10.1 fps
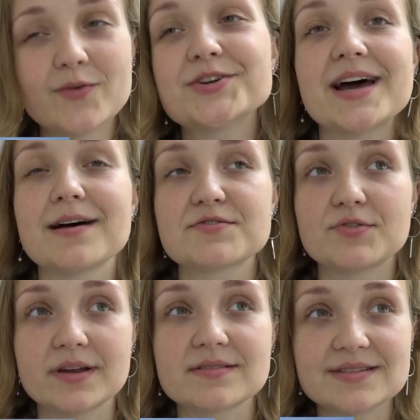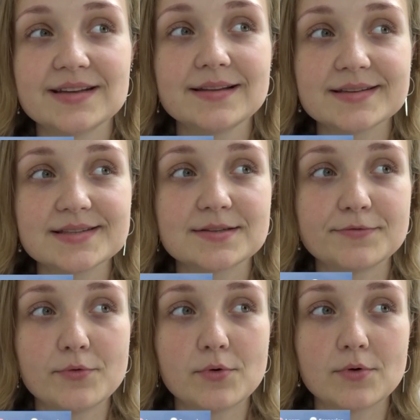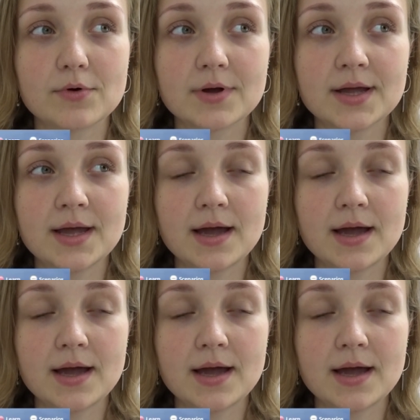which has frequency lists for